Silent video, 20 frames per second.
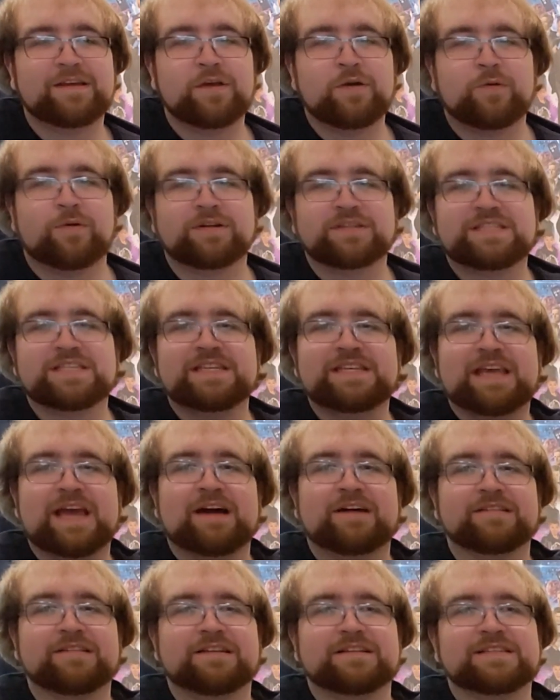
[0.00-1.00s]
Once he
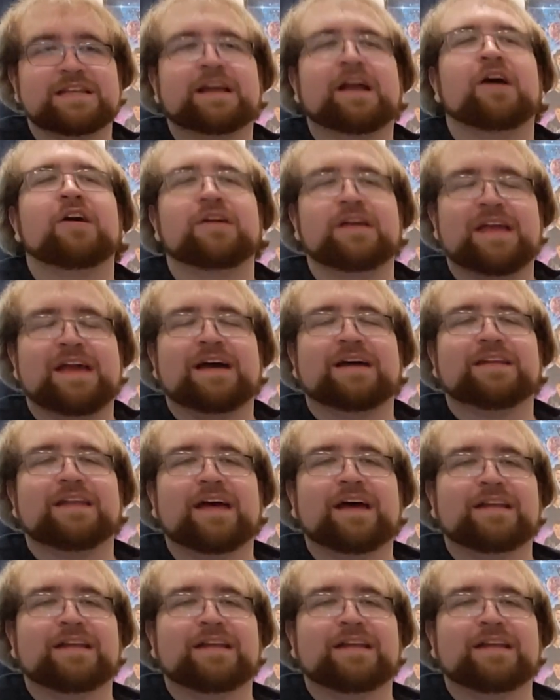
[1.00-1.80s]
yelled, I was like, oh, yeah, now,